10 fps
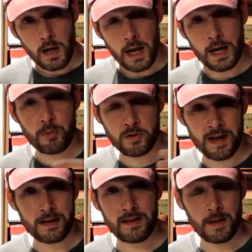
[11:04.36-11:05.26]
and
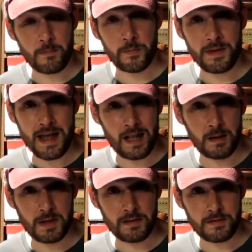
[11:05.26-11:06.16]
protecting them from the
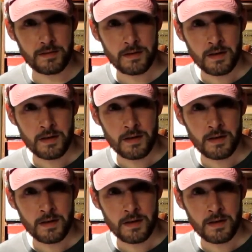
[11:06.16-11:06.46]
elements.